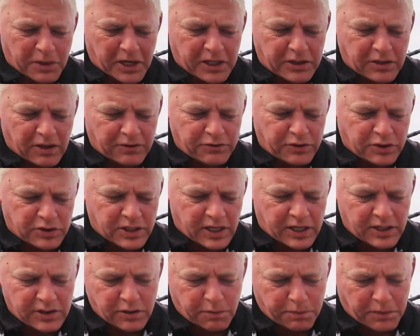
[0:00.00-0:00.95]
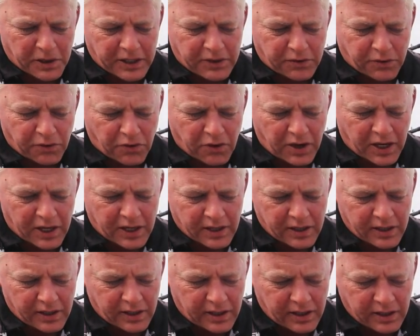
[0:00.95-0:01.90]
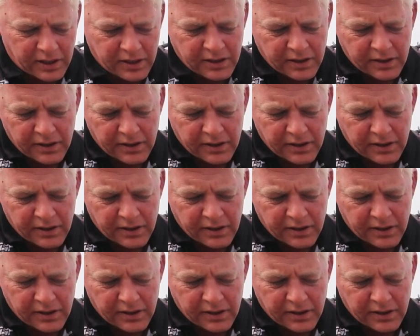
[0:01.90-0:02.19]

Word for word: bait, you have to change your bait regularly.